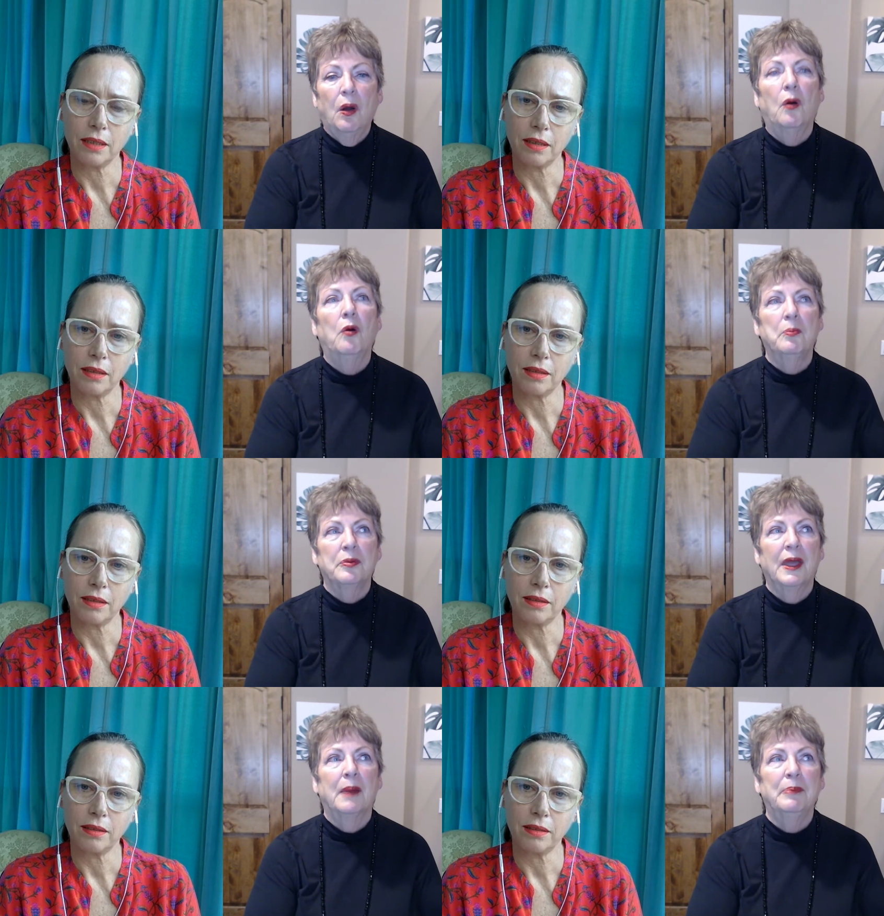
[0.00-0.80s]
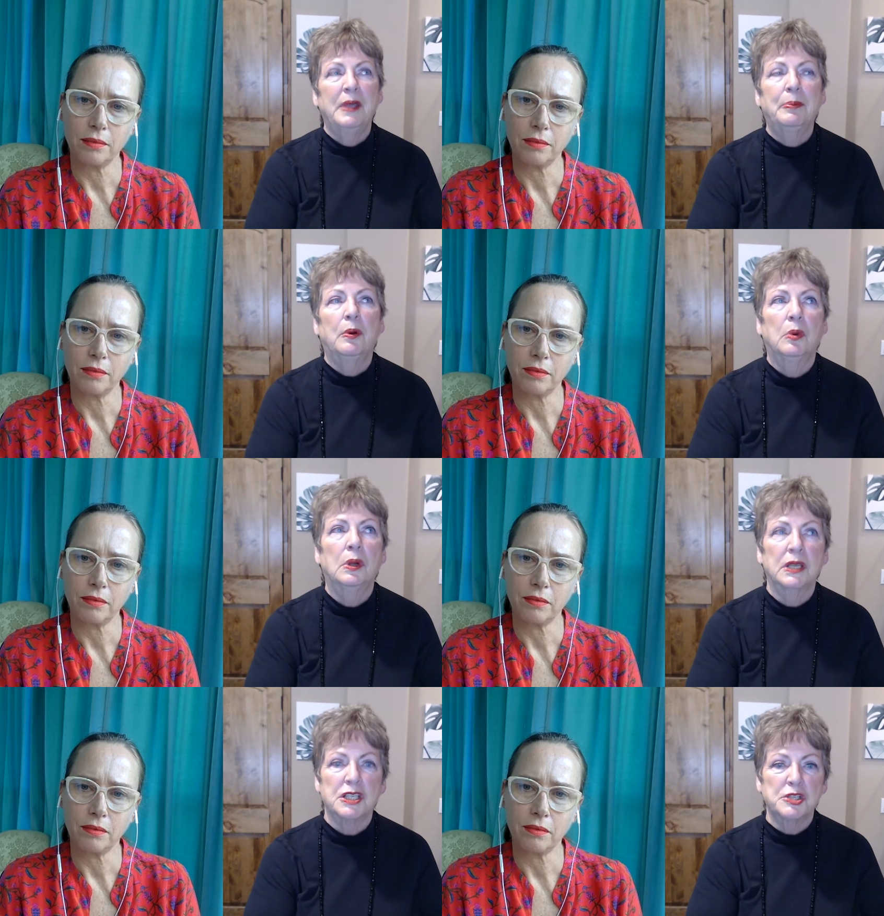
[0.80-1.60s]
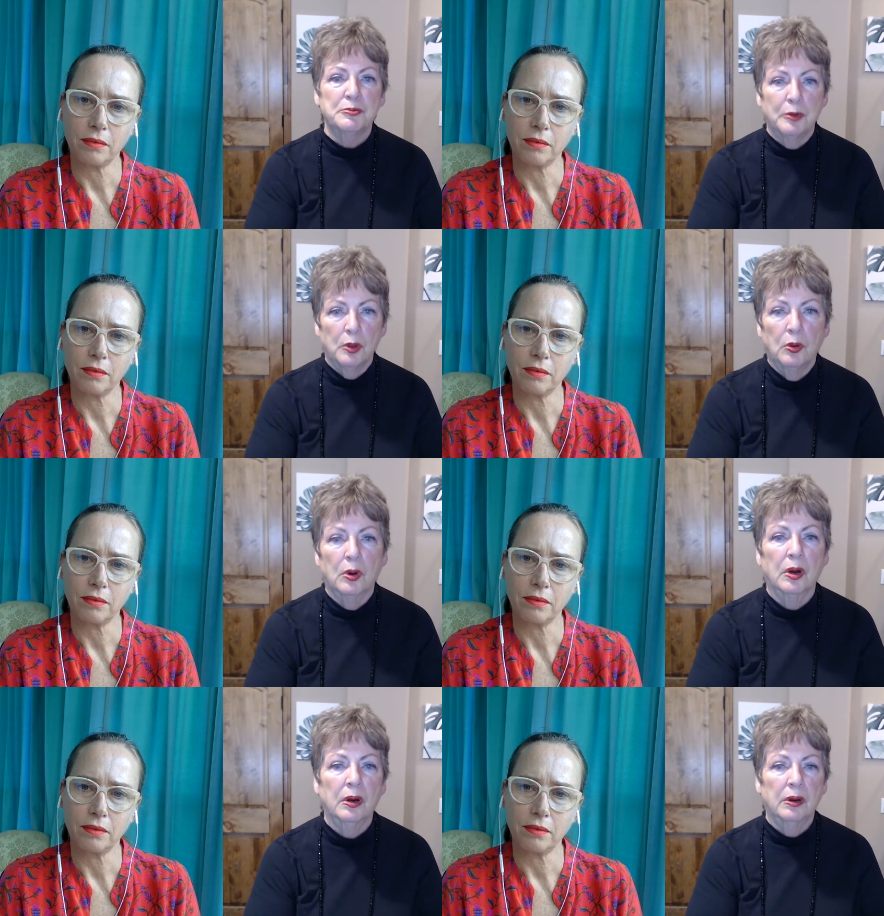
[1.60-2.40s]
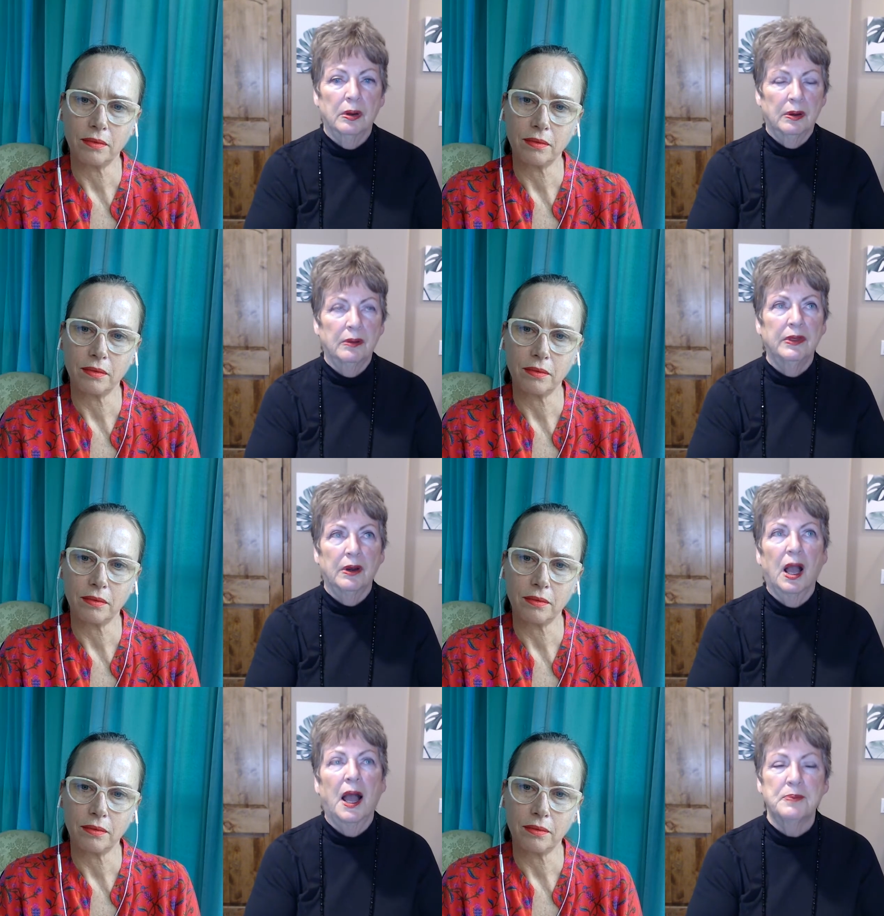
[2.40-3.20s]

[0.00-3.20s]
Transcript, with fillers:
Speaker 1: hope that people will explore their